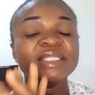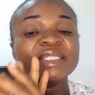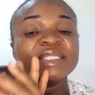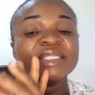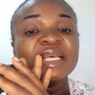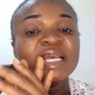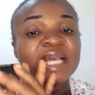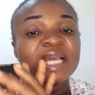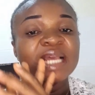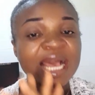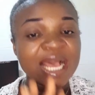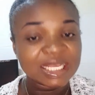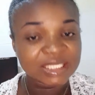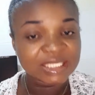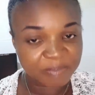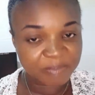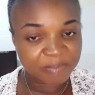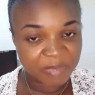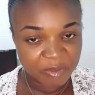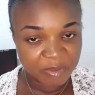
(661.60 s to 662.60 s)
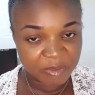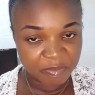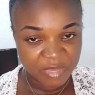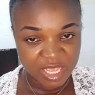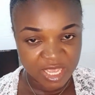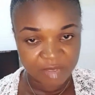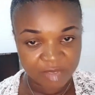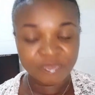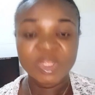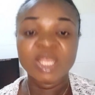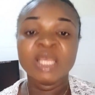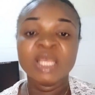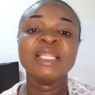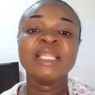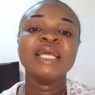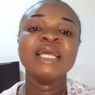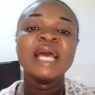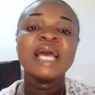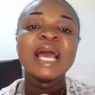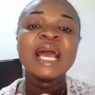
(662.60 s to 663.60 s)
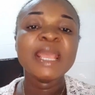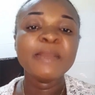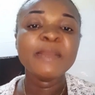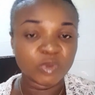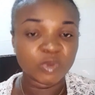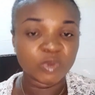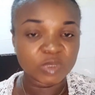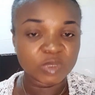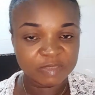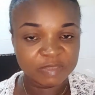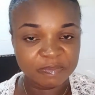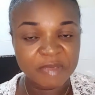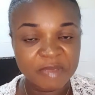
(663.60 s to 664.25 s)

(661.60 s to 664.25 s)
Aspermia. Now, hypospermia